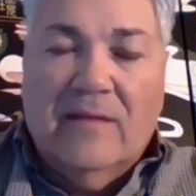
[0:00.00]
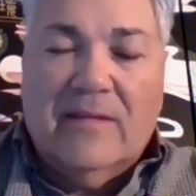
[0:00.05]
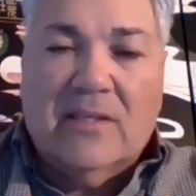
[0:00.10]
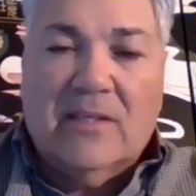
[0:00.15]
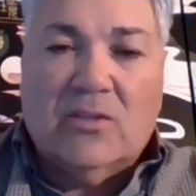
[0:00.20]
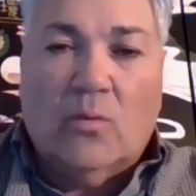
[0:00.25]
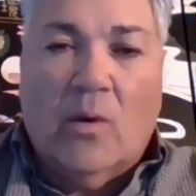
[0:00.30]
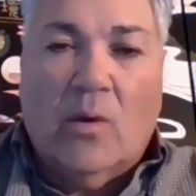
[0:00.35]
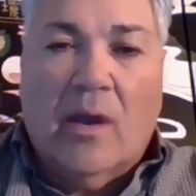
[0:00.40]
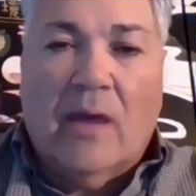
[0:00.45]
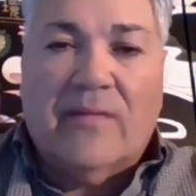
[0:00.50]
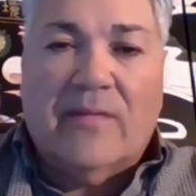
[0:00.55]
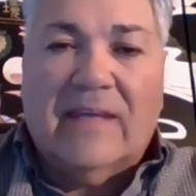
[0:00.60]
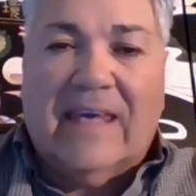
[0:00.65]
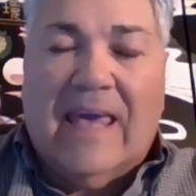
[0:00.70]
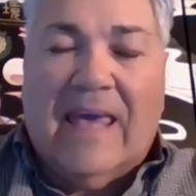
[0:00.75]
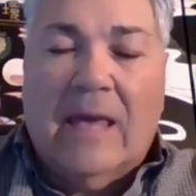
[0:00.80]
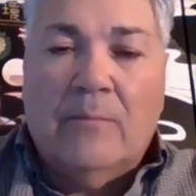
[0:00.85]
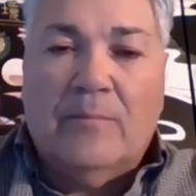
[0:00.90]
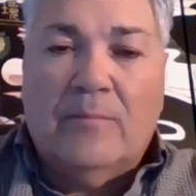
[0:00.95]
This way, on the
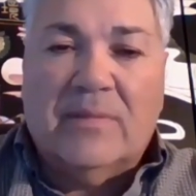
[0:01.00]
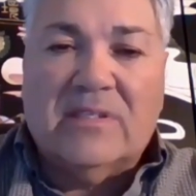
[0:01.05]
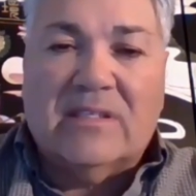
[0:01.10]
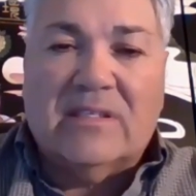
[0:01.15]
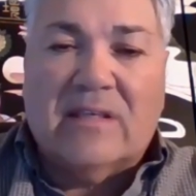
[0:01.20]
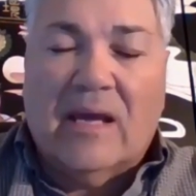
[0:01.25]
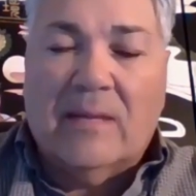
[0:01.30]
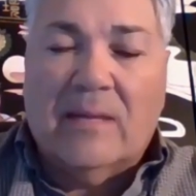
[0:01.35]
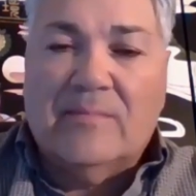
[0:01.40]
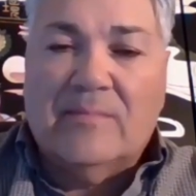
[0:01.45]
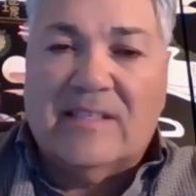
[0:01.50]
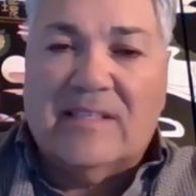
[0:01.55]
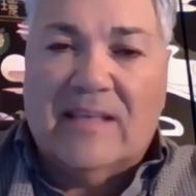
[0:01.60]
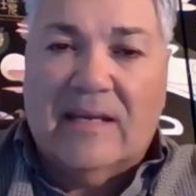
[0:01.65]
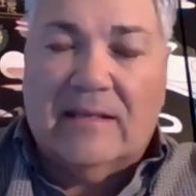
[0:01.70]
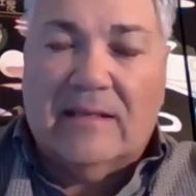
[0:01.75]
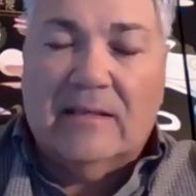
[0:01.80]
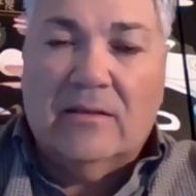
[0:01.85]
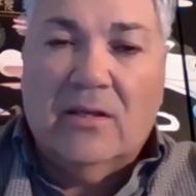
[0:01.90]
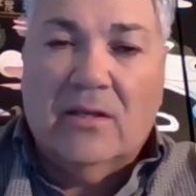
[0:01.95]
campus-type
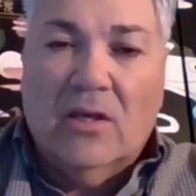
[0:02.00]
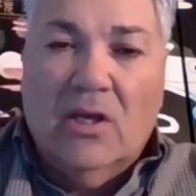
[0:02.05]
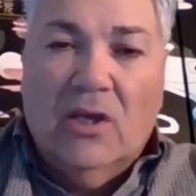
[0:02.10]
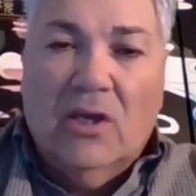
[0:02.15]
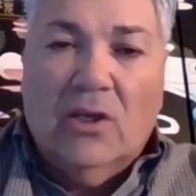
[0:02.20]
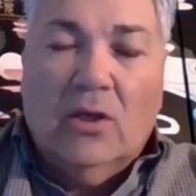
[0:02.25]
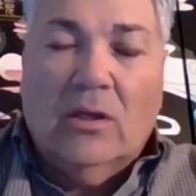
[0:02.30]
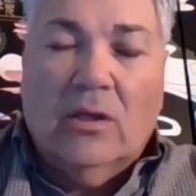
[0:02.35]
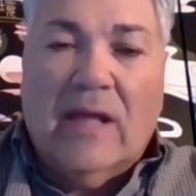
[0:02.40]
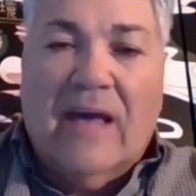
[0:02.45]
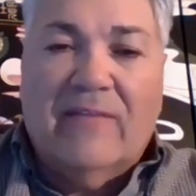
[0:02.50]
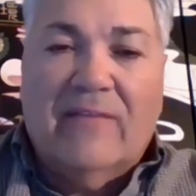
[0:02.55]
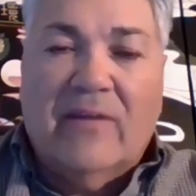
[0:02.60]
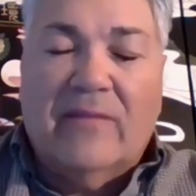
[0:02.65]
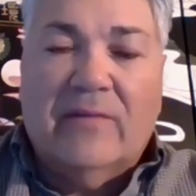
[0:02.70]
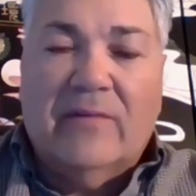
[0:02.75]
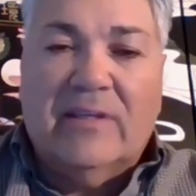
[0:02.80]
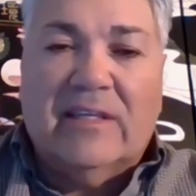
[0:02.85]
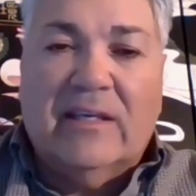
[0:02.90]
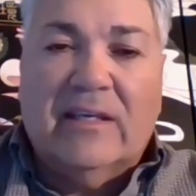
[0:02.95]
setting, you'll have
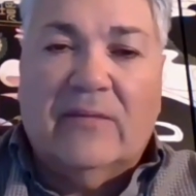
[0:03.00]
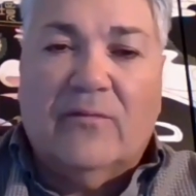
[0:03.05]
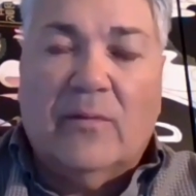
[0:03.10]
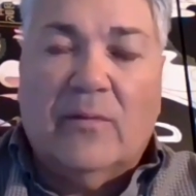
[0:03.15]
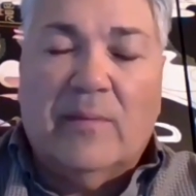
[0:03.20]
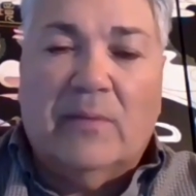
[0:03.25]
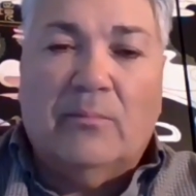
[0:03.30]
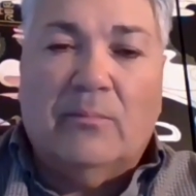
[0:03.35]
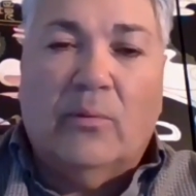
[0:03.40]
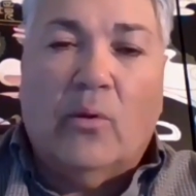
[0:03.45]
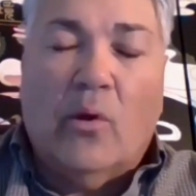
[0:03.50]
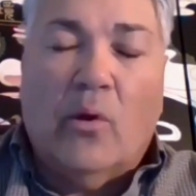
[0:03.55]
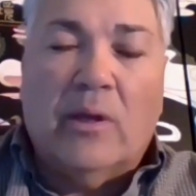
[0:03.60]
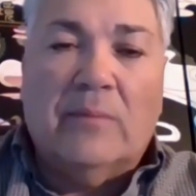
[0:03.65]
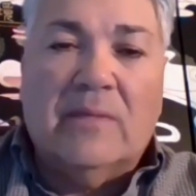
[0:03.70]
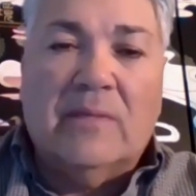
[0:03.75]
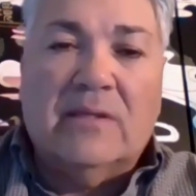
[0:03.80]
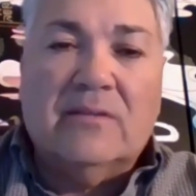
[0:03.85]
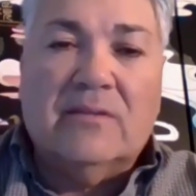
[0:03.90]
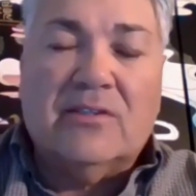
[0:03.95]
everything from
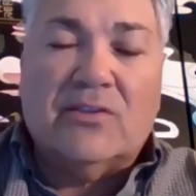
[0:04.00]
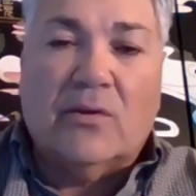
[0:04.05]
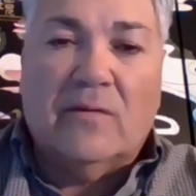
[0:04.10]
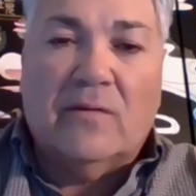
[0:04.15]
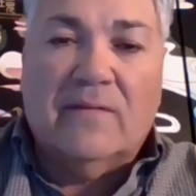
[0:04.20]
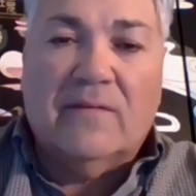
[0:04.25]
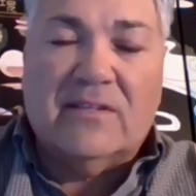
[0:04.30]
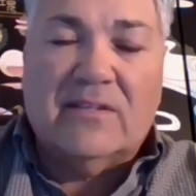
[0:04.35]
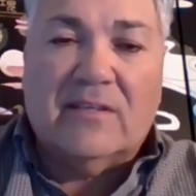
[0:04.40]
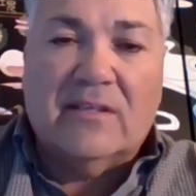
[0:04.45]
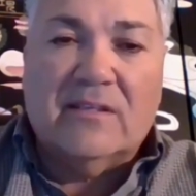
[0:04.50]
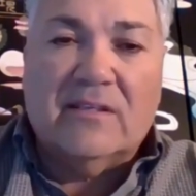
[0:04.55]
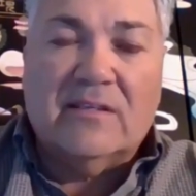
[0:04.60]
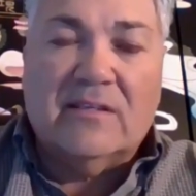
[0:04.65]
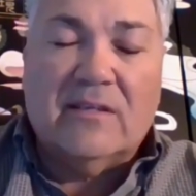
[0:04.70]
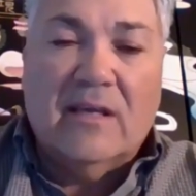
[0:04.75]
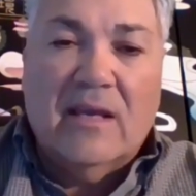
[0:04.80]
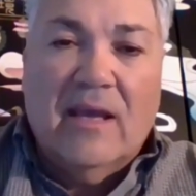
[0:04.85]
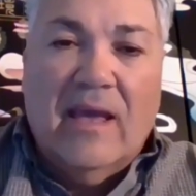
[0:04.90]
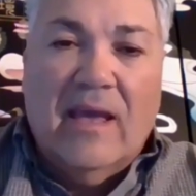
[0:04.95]
employment
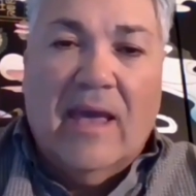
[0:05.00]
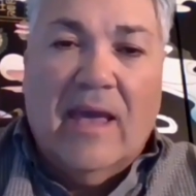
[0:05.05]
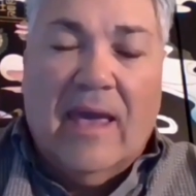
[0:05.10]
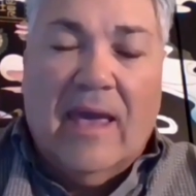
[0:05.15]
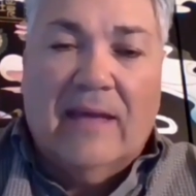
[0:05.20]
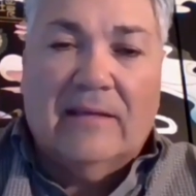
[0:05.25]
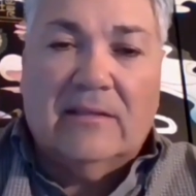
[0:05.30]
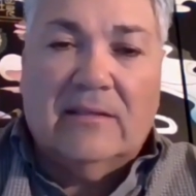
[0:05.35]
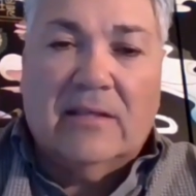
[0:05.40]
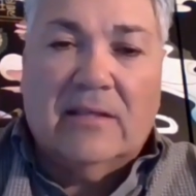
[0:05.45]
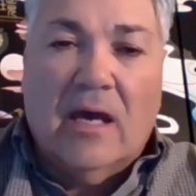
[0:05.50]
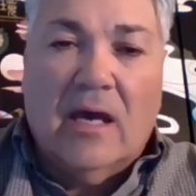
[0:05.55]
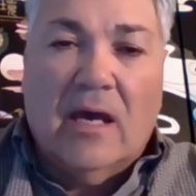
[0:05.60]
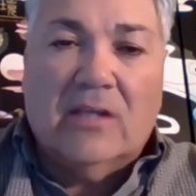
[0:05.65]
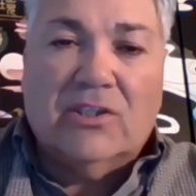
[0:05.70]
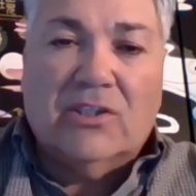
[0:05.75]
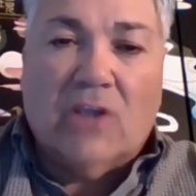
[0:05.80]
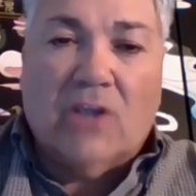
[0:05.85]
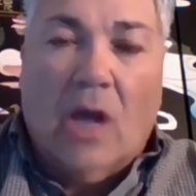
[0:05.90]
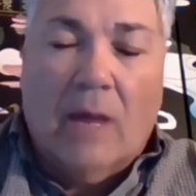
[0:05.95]
services and
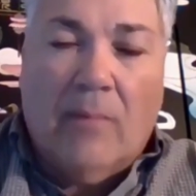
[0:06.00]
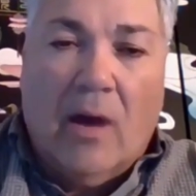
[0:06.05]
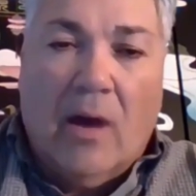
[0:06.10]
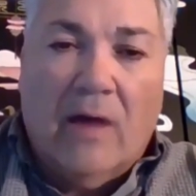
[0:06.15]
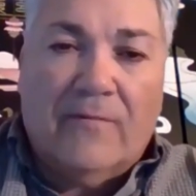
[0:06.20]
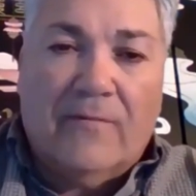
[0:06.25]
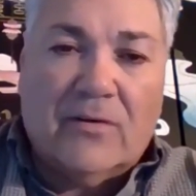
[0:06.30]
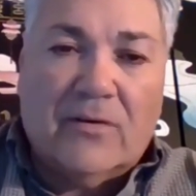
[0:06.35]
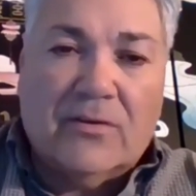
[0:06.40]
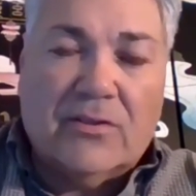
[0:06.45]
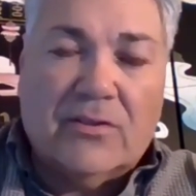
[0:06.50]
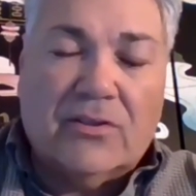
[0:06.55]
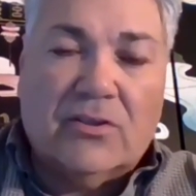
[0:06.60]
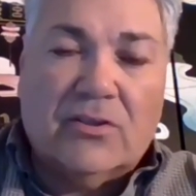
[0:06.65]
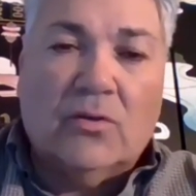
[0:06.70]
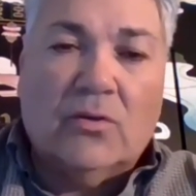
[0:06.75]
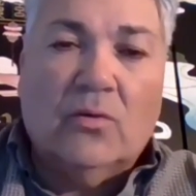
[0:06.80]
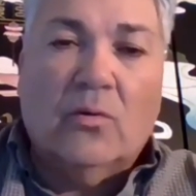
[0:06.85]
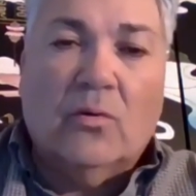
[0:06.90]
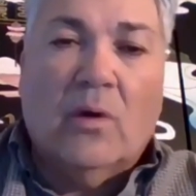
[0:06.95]
job offers
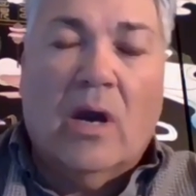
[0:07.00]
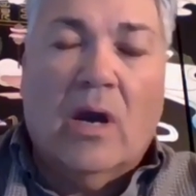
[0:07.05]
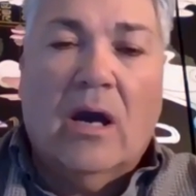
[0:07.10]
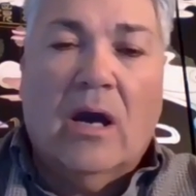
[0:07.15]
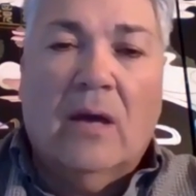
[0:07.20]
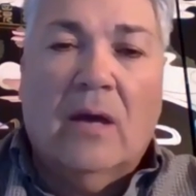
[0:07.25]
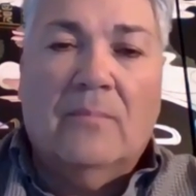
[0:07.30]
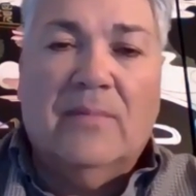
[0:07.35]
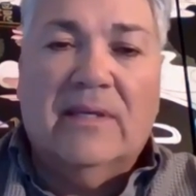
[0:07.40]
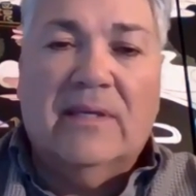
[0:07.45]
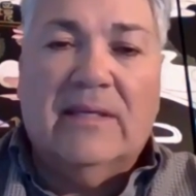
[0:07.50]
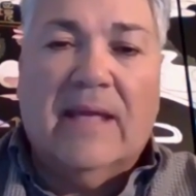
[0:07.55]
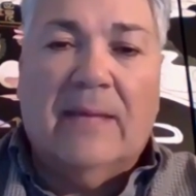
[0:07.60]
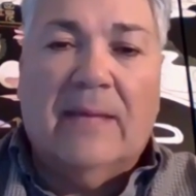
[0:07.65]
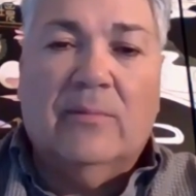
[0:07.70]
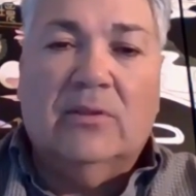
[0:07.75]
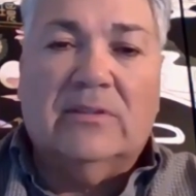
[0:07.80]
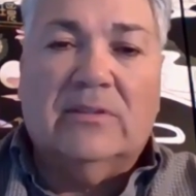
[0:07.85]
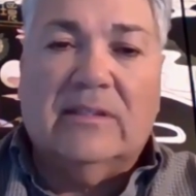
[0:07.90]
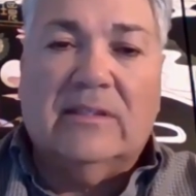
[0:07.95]
to being
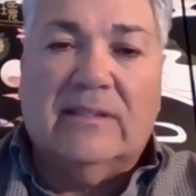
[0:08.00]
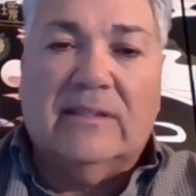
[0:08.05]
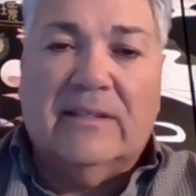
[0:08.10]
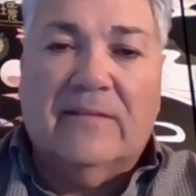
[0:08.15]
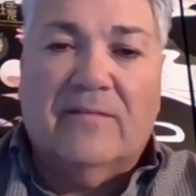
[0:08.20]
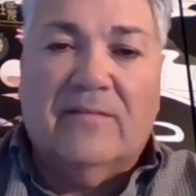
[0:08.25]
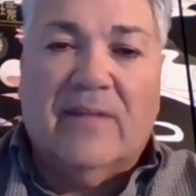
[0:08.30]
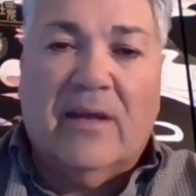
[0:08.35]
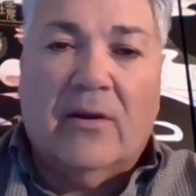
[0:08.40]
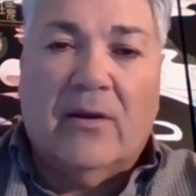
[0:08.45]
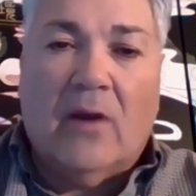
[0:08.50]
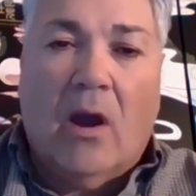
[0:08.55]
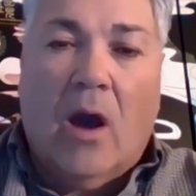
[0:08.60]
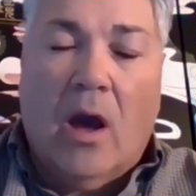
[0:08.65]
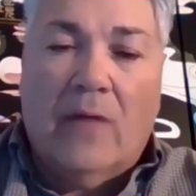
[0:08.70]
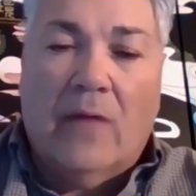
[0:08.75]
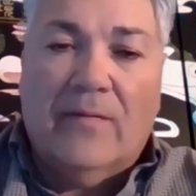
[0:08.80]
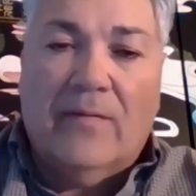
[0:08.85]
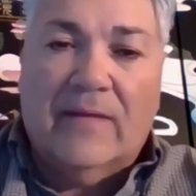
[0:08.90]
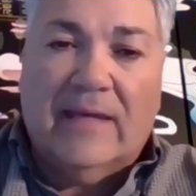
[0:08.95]
able to live there
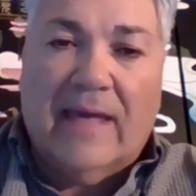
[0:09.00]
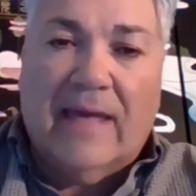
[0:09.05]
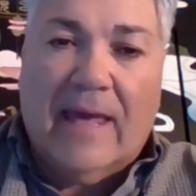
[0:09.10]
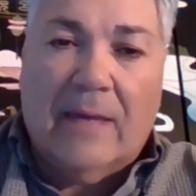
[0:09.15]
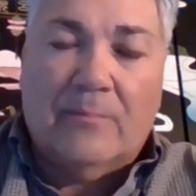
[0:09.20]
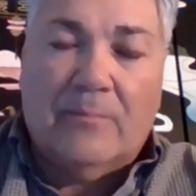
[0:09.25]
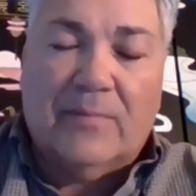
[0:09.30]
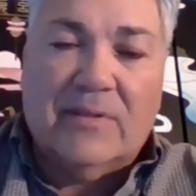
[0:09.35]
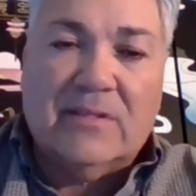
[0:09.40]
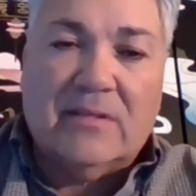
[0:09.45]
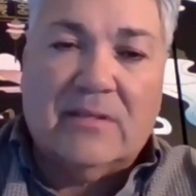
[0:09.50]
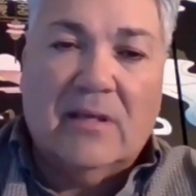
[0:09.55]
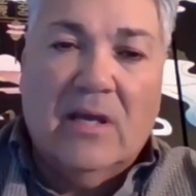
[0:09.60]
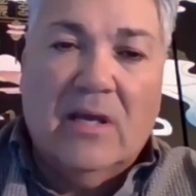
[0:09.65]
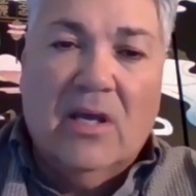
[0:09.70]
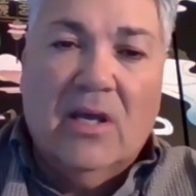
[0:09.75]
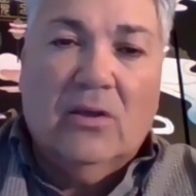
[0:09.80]
on the campus.